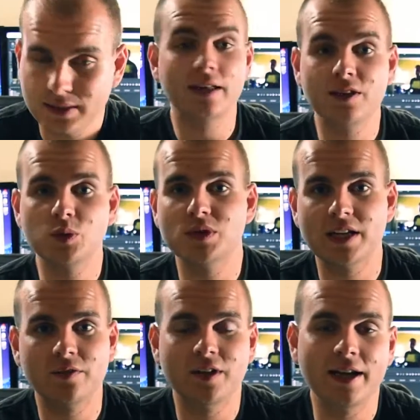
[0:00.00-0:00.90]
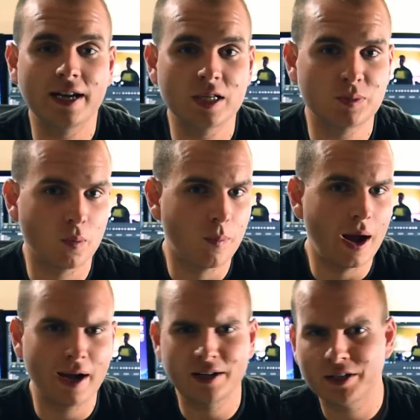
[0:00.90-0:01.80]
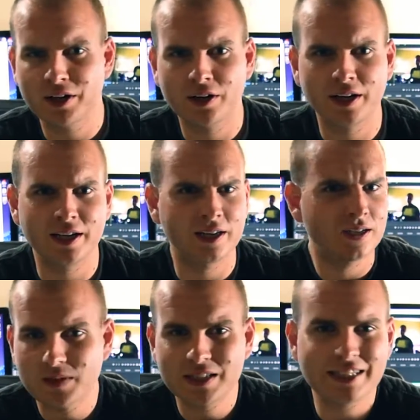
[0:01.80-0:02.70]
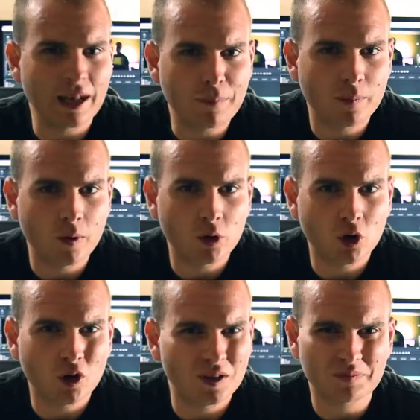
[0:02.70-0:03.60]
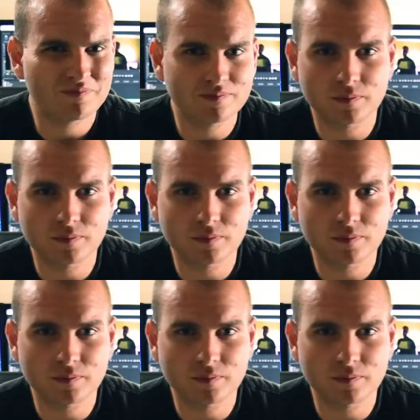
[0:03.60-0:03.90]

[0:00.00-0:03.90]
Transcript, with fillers: Now these ones have Nikon's proprietary stepper motor